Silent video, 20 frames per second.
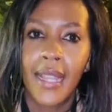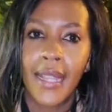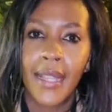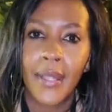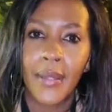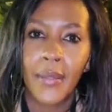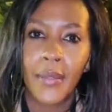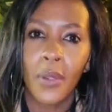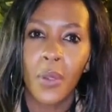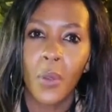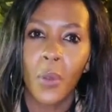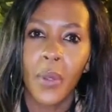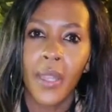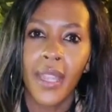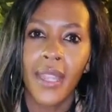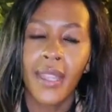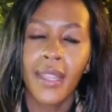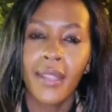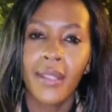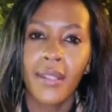
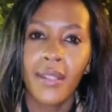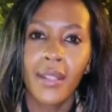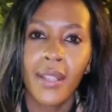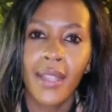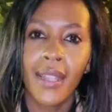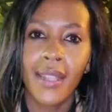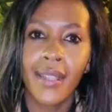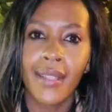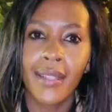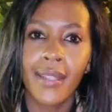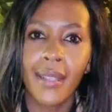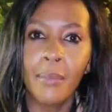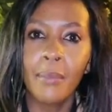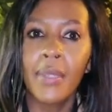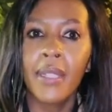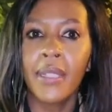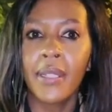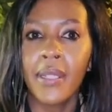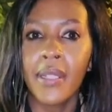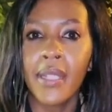where
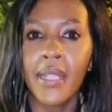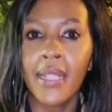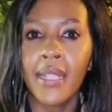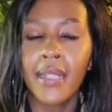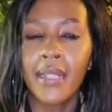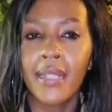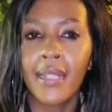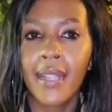exemplary